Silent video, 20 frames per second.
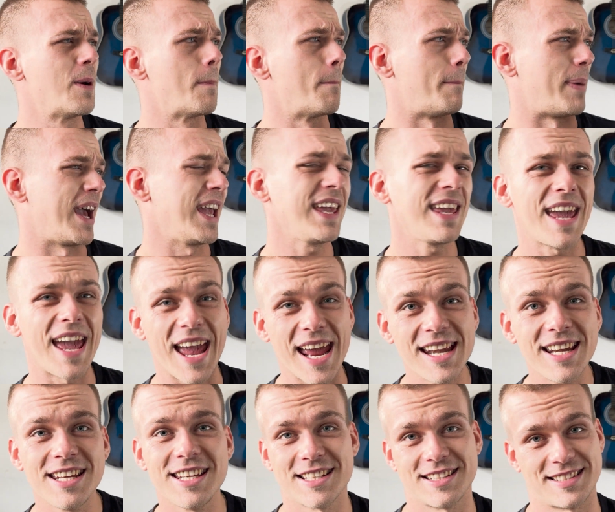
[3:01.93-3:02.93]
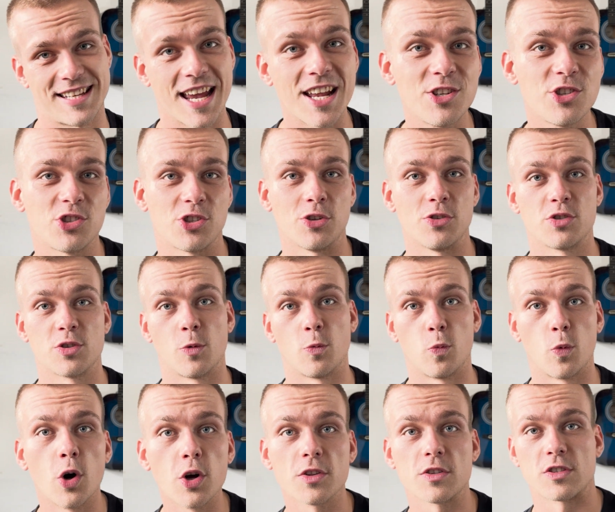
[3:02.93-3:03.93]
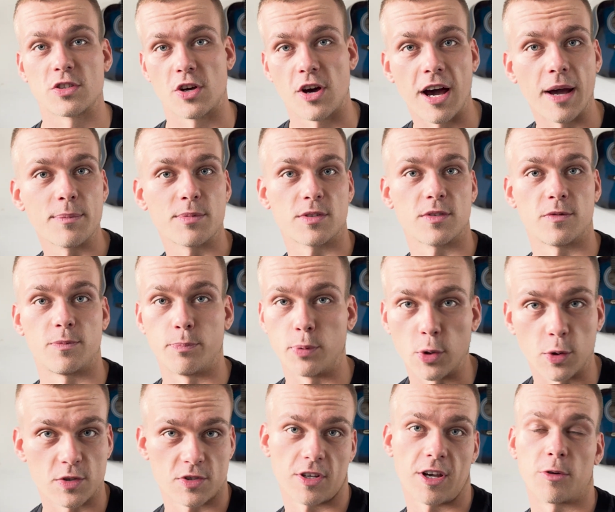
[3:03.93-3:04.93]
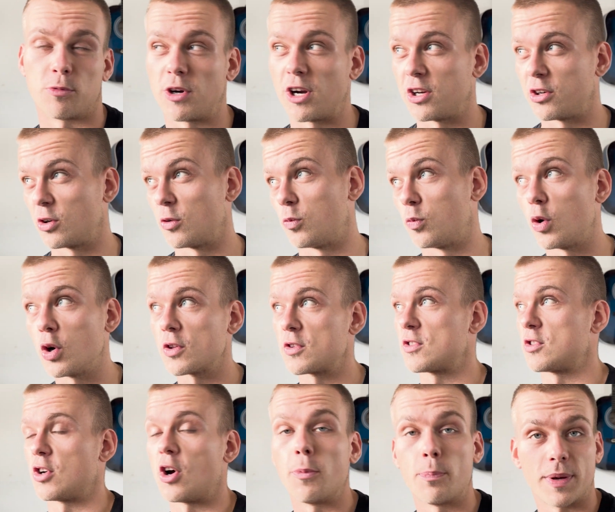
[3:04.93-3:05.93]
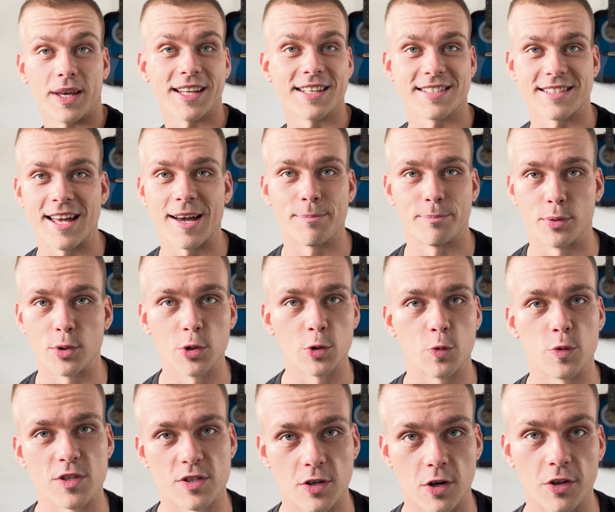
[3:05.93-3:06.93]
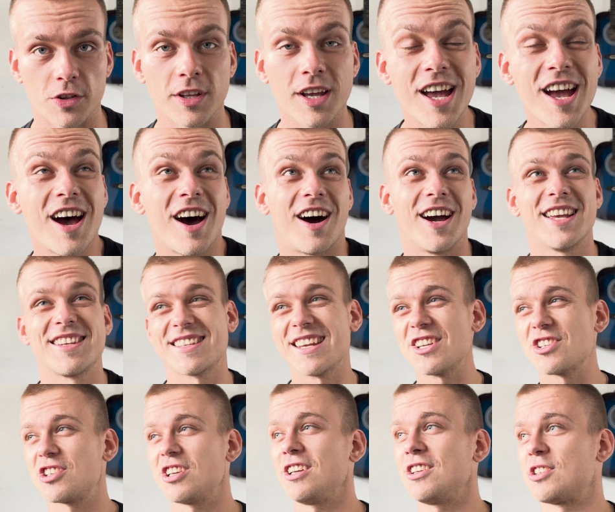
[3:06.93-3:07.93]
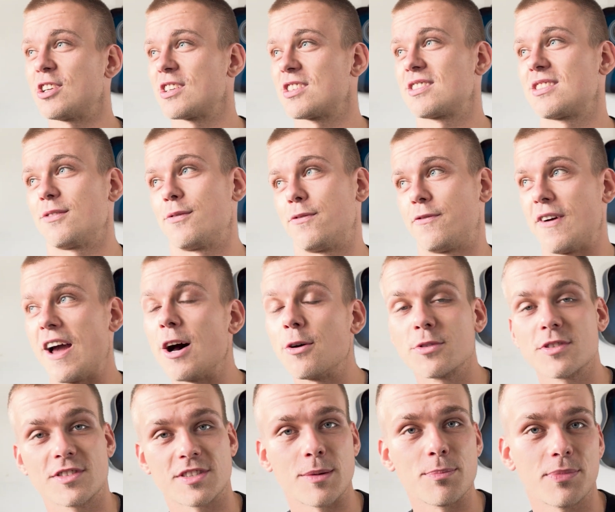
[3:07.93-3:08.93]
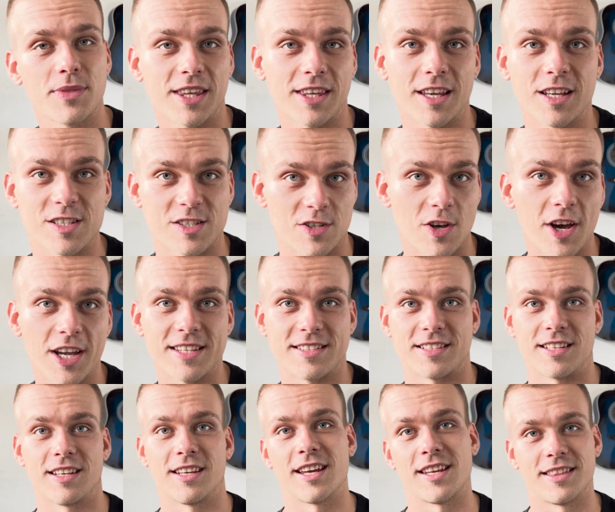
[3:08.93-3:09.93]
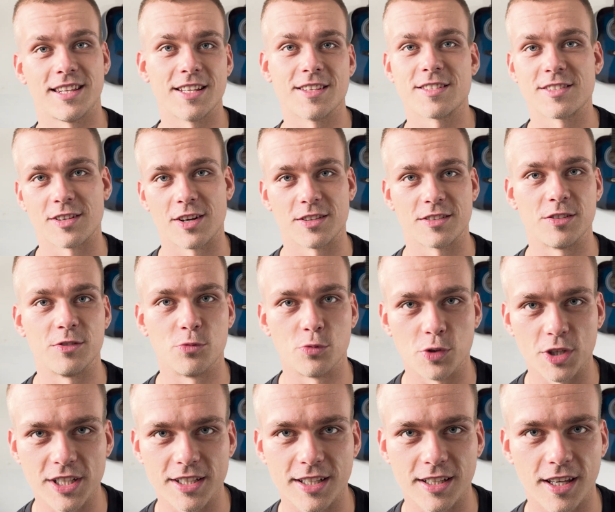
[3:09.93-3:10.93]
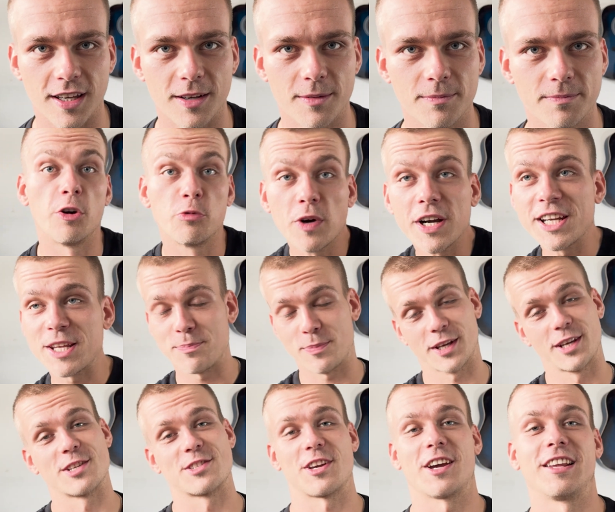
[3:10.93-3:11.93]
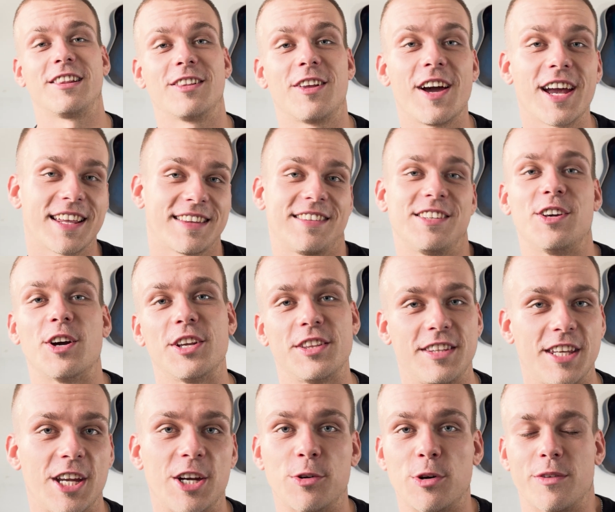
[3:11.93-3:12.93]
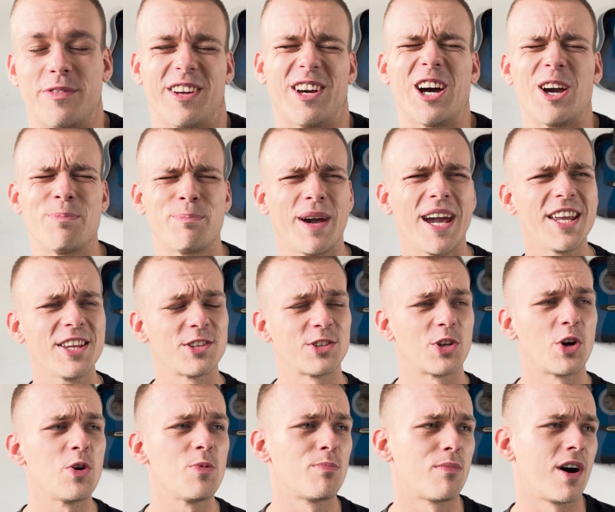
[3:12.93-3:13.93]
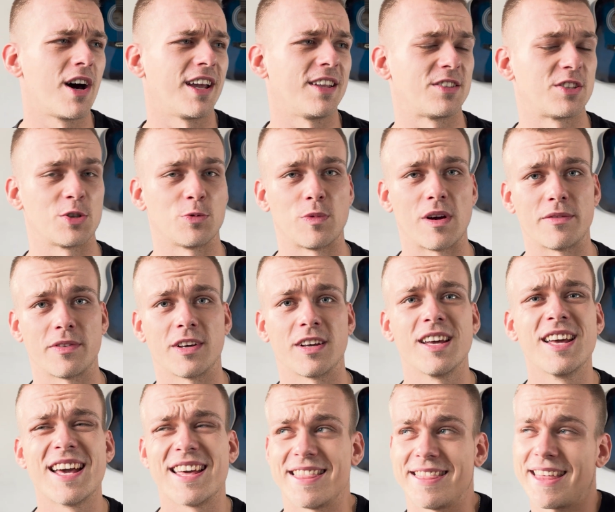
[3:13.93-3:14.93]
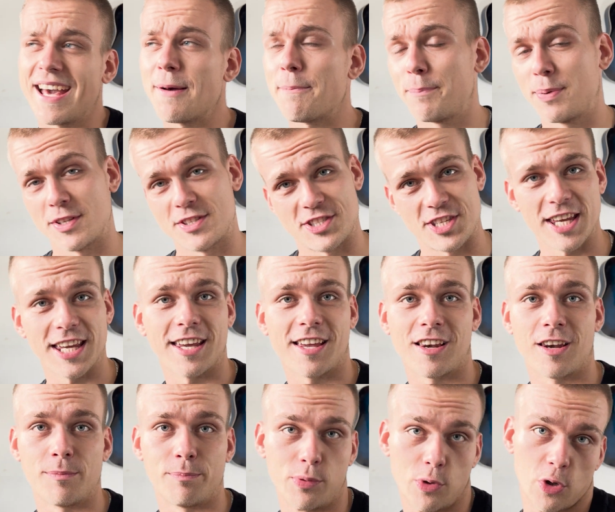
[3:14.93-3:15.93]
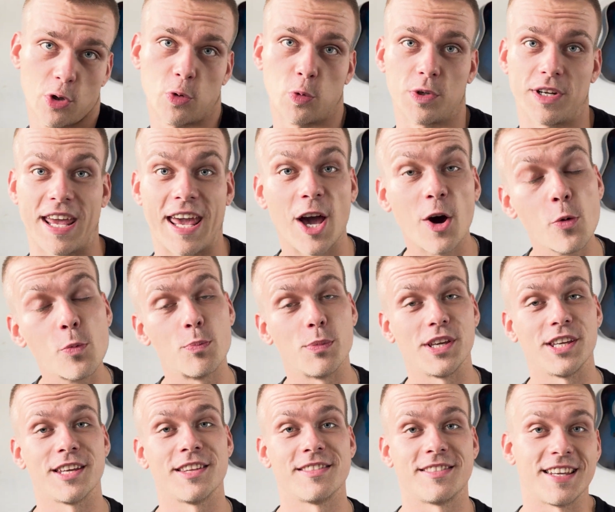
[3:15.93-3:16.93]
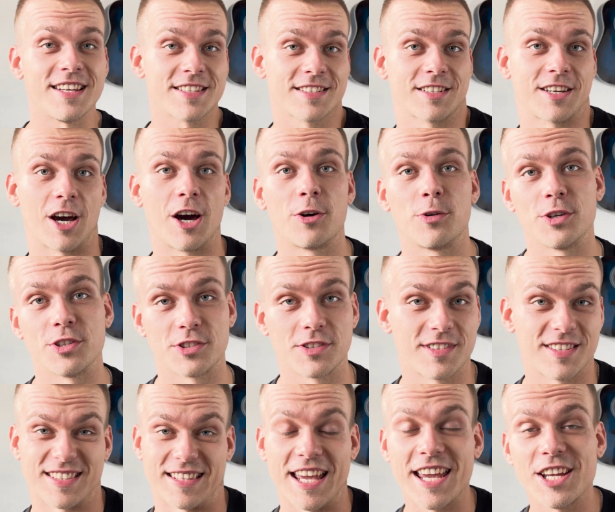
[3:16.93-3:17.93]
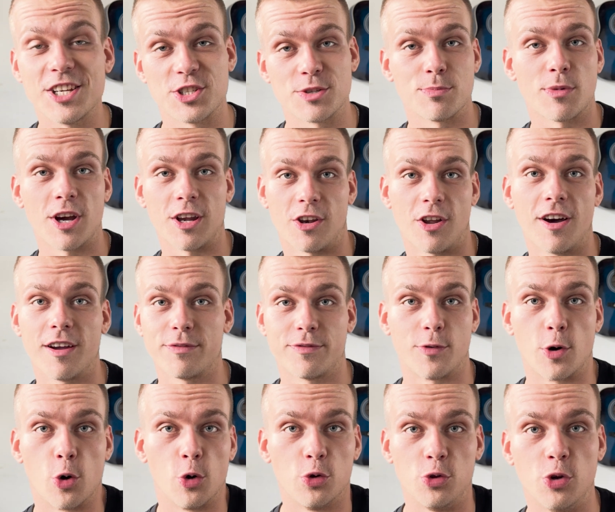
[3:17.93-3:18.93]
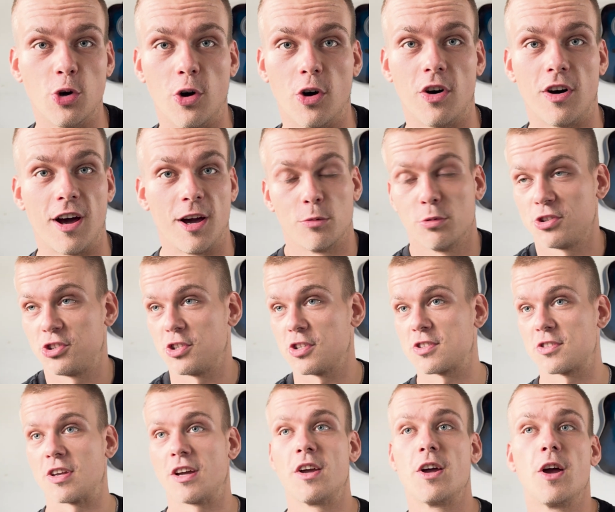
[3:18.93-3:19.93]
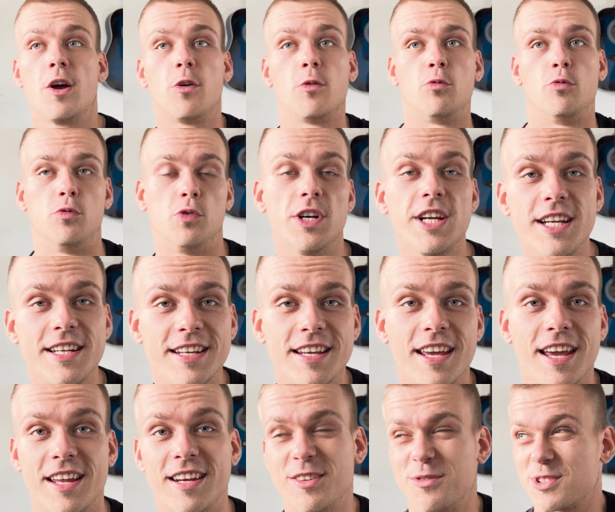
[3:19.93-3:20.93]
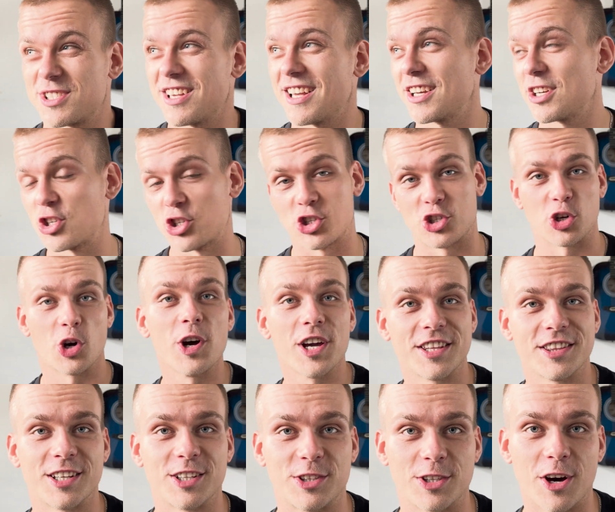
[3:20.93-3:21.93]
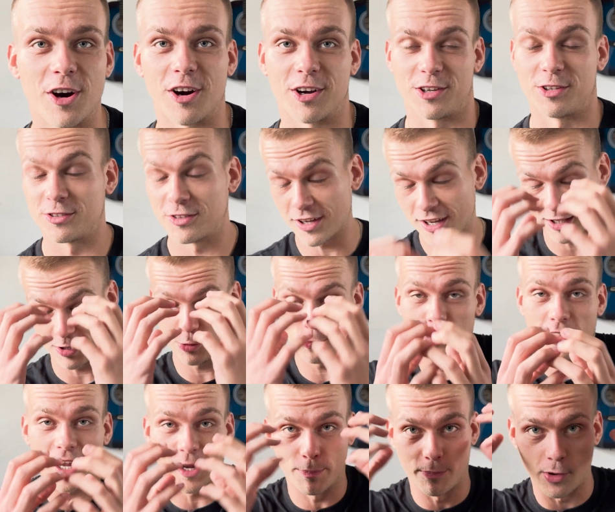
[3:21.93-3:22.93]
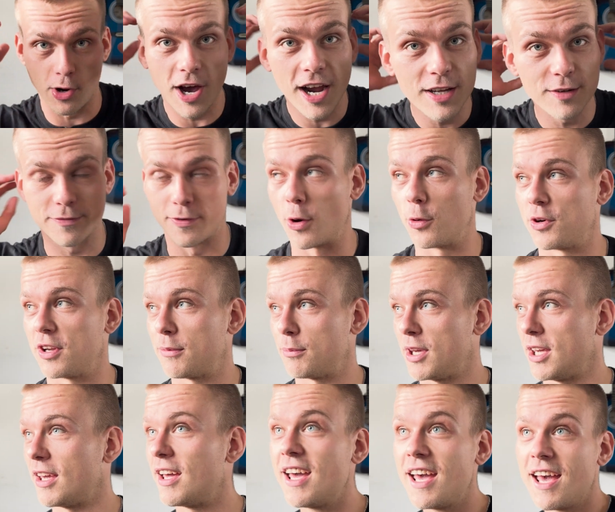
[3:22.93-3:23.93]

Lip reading: pay any attention to what types of books I read or what topics that book was on. I essentially just found something exciting and then started reading it. I read it because I liked the idea of it. I paid no mind to whether that particular book would help me in this current stage in my life or not. I would just read it, and it was like a shot in the dark. You were blindfolding me,